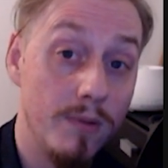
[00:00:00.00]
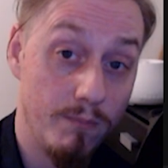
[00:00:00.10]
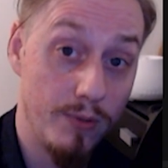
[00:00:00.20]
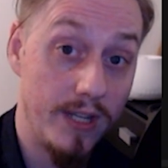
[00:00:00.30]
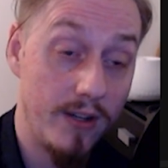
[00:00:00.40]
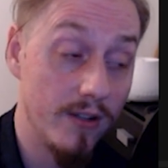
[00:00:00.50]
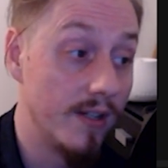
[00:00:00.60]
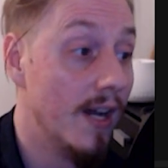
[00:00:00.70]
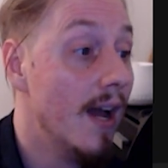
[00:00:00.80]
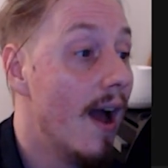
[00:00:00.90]
Pretty good.
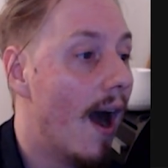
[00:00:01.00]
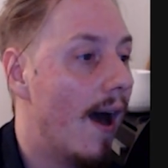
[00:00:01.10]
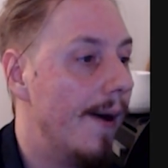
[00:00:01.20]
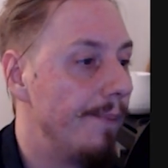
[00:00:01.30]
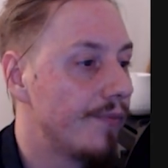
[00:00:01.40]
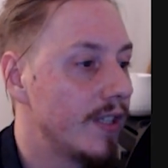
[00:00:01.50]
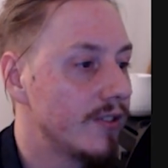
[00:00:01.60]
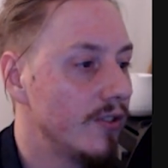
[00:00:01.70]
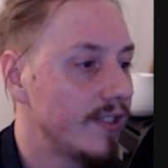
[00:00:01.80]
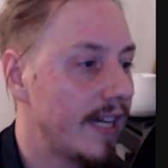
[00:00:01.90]

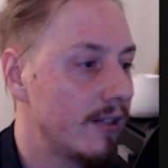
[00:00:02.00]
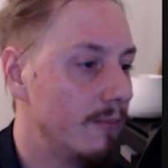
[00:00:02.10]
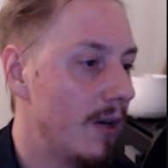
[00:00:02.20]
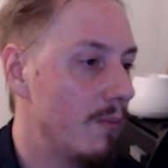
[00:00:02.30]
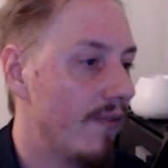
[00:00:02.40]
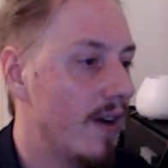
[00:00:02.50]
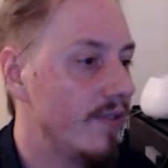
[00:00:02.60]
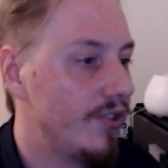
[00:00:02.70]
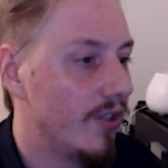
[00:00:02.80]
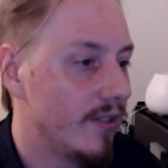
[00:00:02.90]
Does not stack combined with
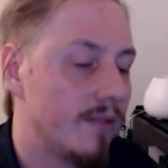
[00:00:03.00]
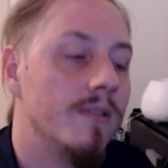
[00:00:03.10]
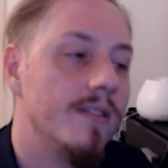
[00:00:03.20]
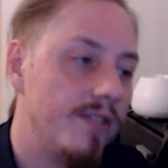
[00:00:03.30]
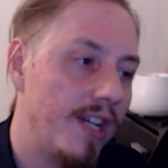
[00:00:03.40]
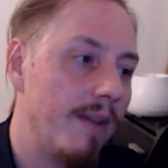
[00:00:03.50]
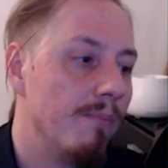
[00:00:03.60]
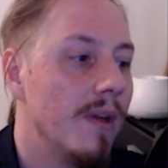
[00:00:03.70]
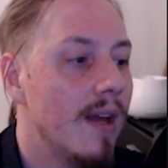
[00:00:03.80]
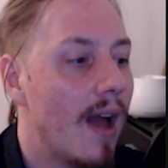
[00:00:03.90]
other shots.
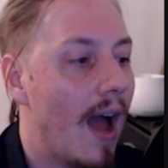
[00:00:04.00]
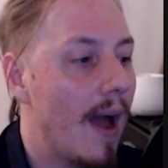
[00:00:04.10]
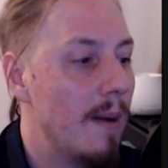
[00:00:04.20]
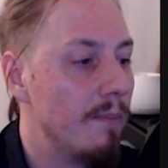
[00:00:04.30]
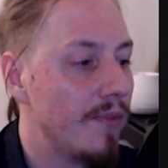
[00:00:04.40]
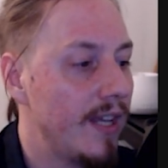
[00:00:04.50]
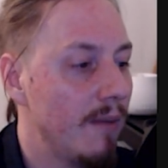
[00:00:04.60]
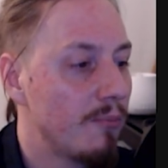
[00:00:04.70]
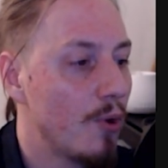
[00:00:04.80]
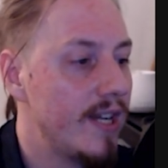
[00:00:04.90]
Shame. The
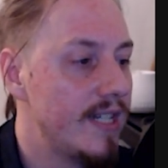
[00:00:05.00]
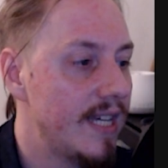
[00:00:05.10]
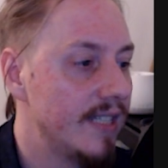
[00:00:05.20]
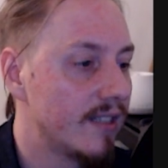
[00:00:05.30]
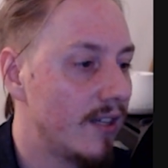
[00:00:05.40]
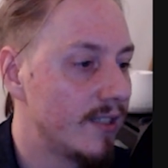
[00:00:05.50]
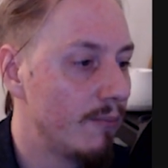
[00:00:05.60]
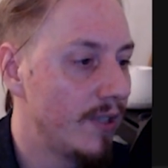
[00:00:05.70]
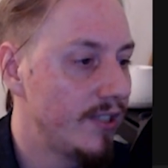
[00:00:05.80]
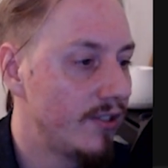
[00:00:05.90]
upgrade is Last
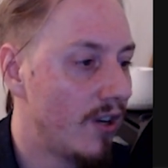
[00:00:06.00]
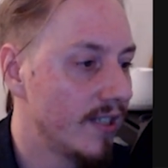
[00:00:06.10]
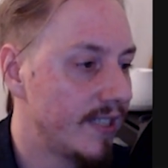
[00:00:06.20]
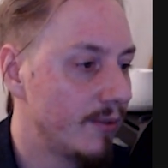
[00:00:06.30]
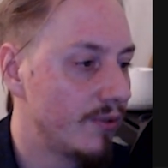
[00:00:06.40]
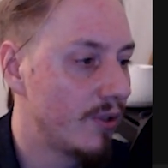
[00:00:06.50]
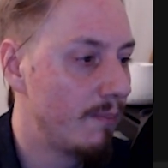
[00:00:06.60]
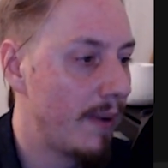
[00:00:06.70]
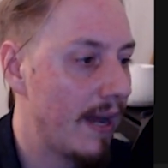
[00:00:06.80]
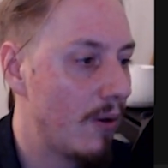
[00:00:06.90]
Impression. Targets hits with
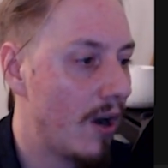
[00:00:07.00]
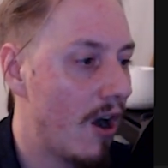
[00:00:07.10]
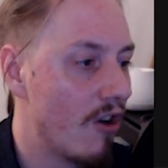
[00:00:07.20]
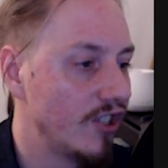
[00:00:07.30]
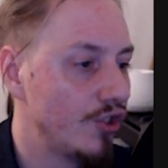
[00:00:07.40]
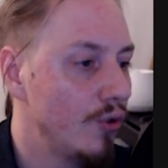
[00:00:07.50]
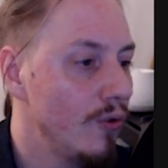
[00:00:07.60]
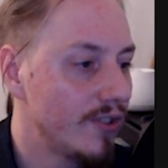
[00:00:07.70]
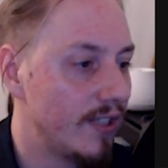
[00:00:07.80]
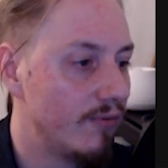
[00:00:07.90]
Stopping Power are
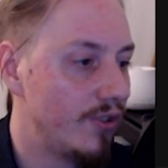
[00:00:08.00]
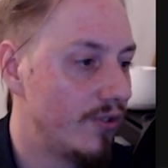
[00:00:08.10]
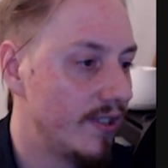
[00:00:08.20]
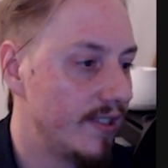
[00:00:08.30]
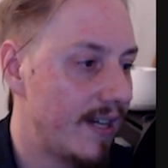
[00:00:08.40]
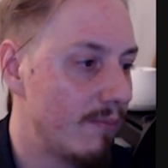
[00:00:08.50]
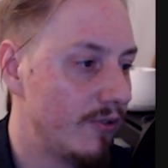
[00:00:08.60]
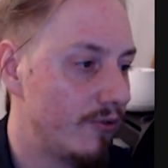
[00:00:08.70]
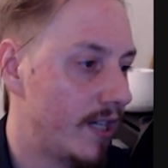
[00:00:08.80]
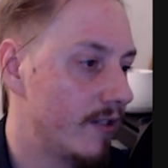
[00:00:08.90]
exhausted, reducing
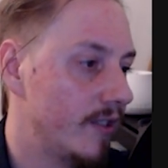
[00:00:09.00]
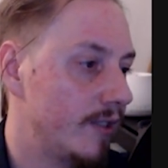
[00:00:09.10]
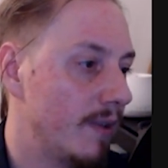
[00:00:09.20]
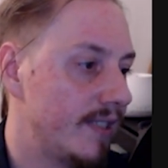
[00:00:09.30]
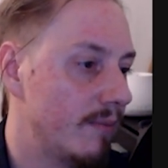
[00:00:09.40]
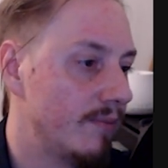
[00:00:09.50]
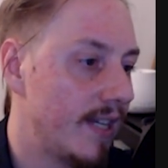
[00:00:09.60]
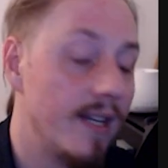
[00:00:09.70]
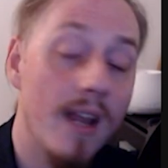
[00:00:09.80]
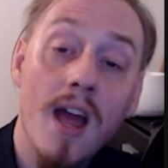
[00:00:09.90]
stamina regeneration by 10%.